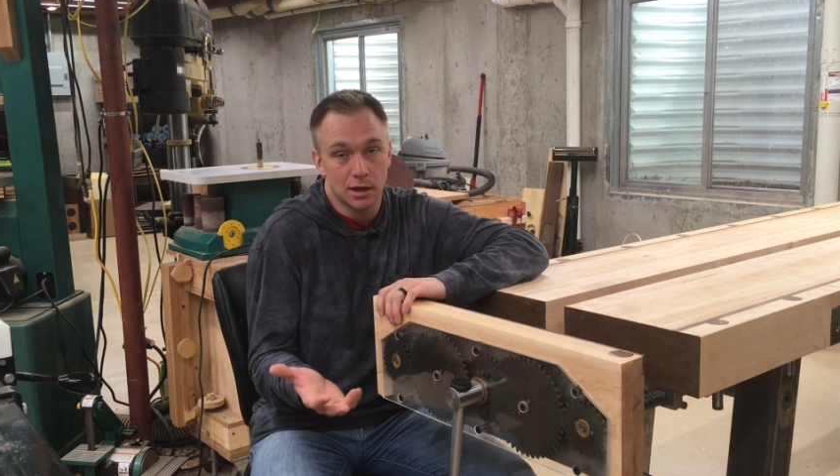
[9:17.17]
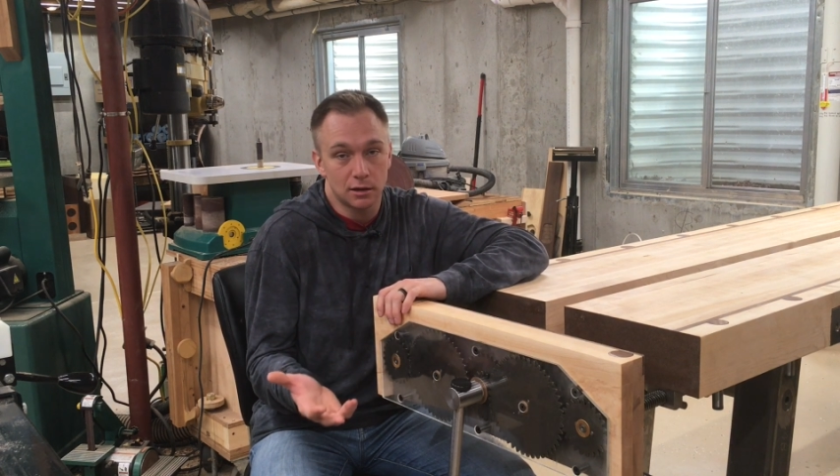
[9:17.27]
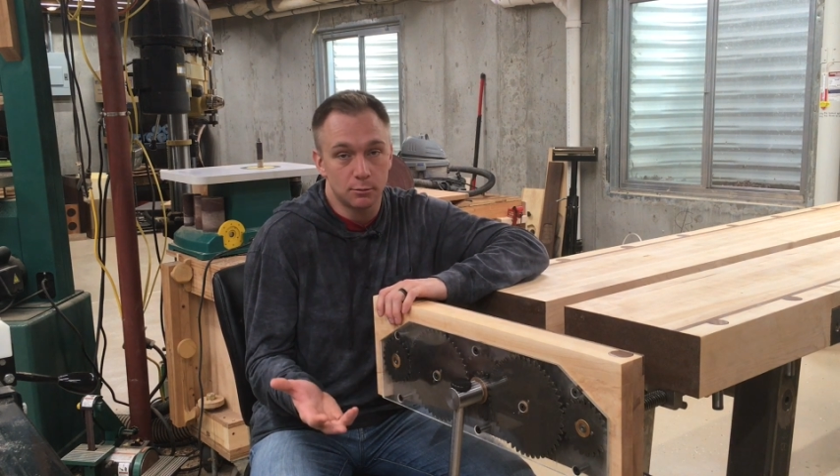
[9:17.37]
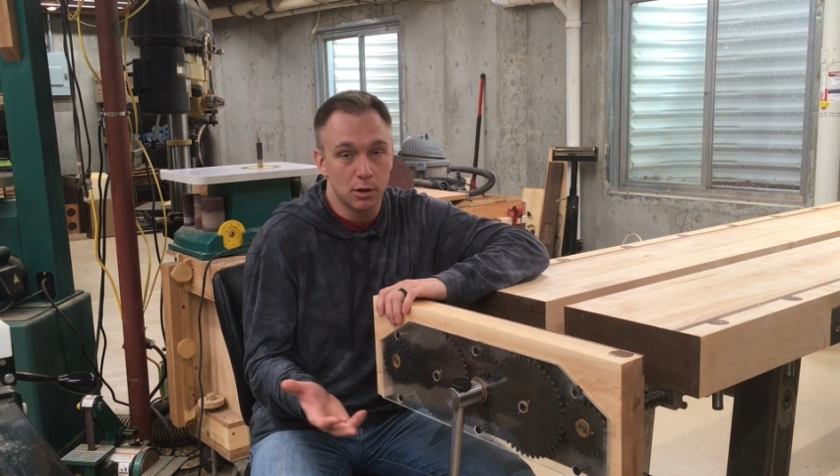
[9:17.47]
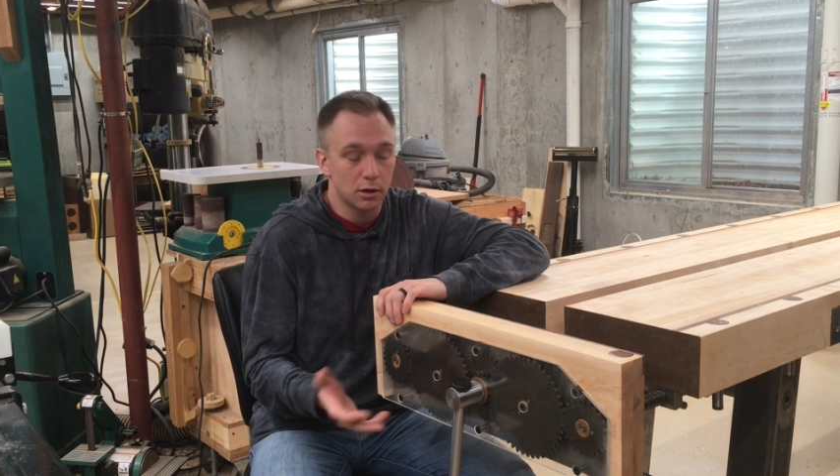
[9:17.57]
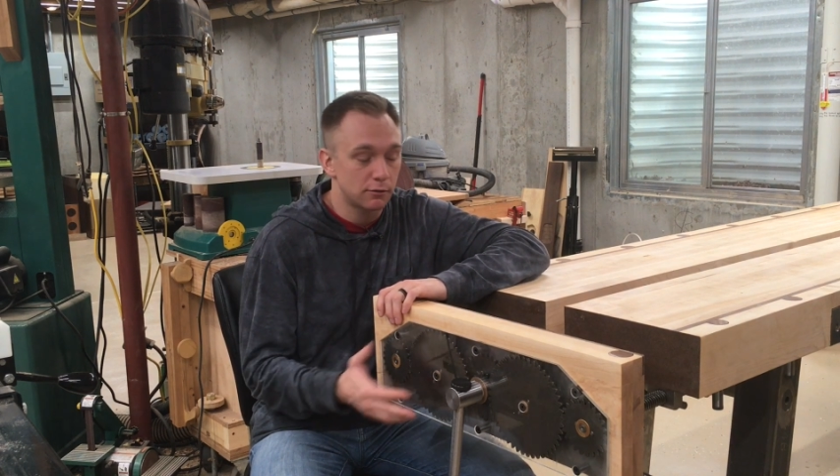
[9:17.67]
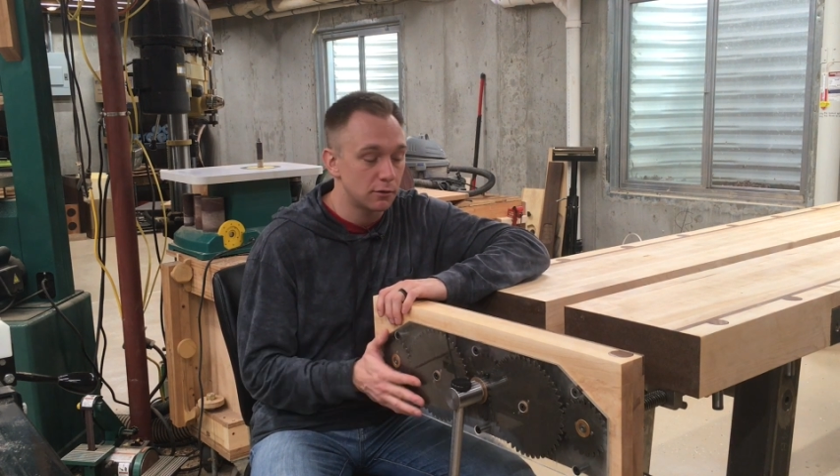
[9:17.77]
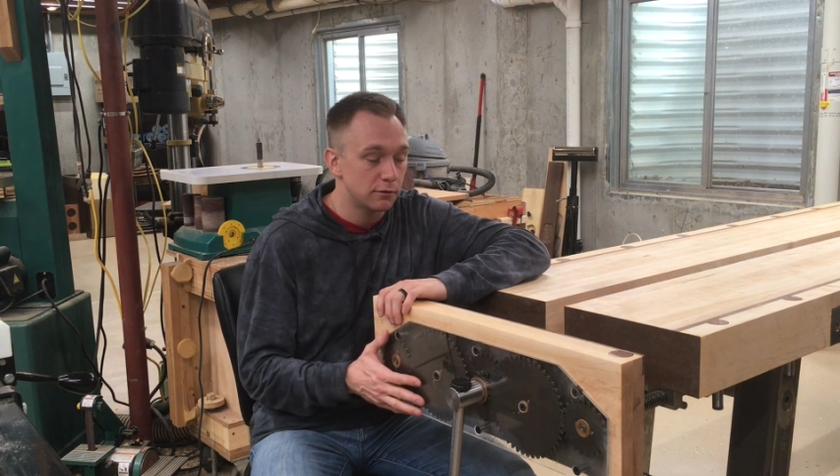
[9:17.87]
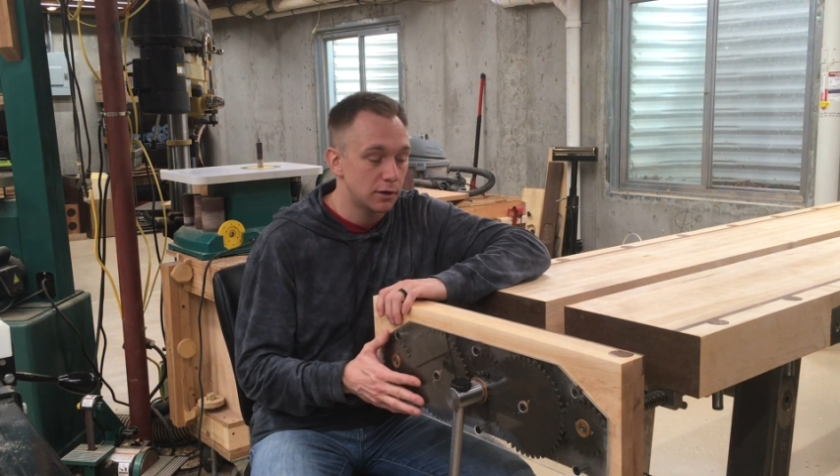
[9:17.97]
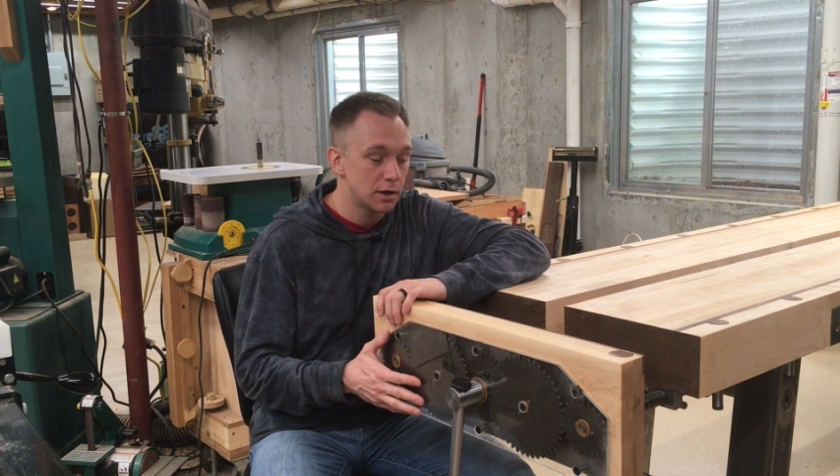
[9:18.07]
not in the market
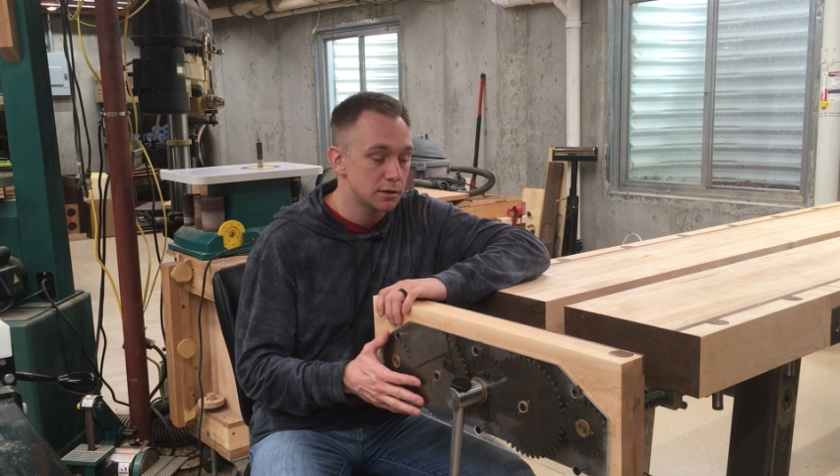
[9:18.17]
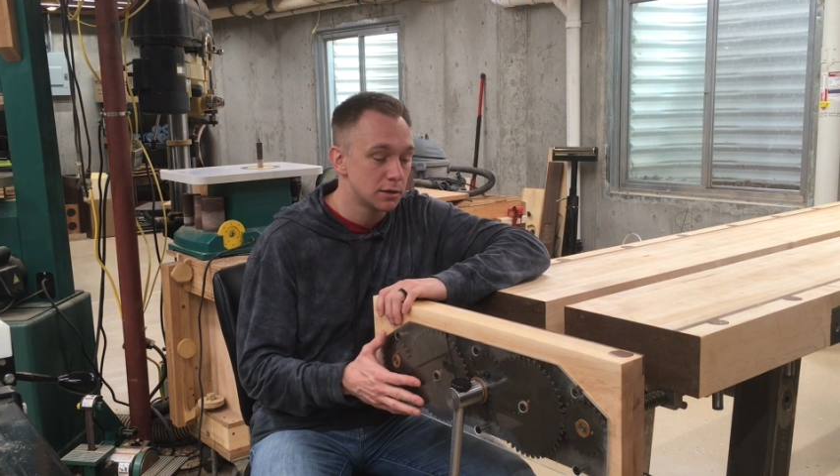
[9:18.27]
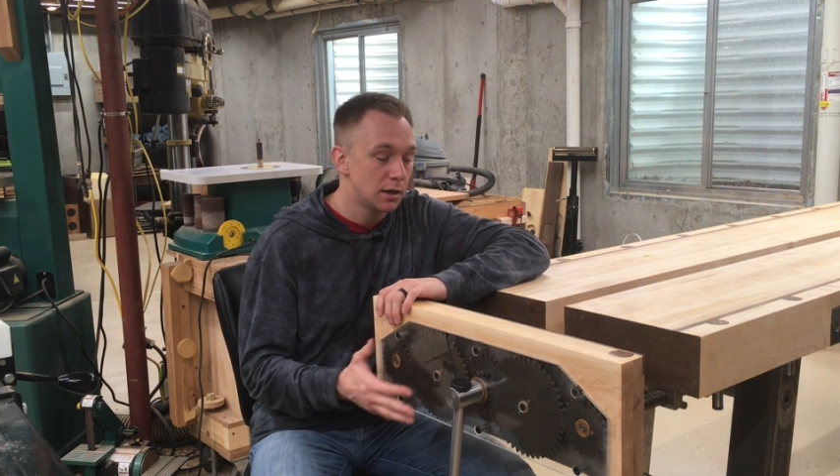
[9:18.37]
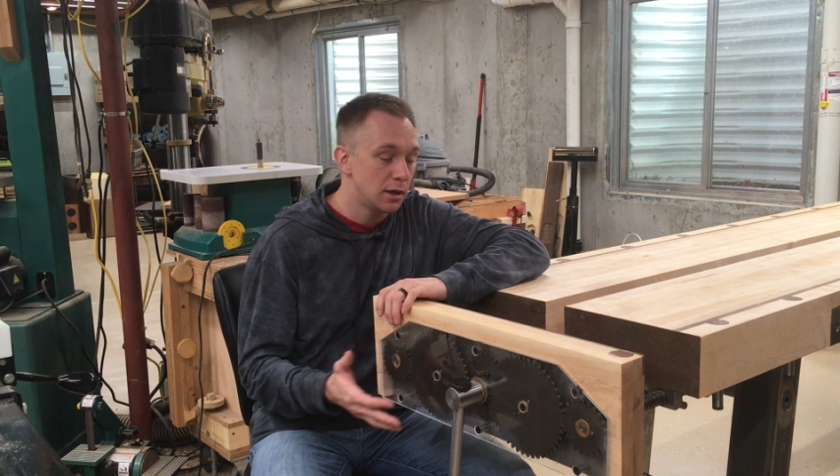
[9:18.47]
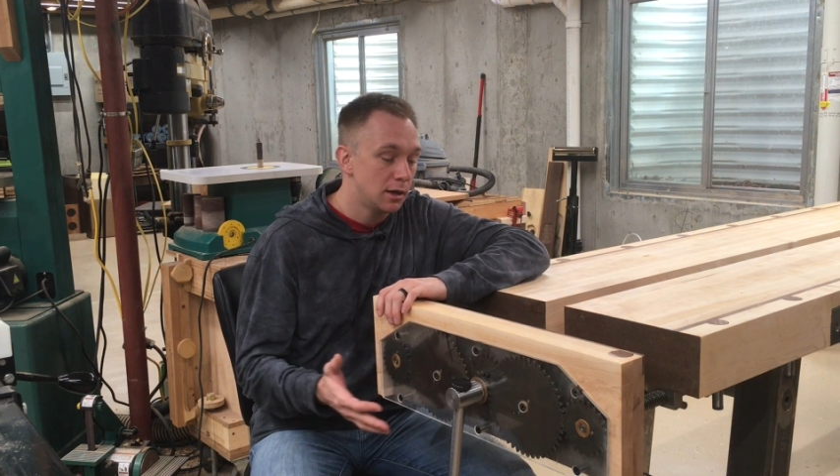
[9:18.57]
for a vise,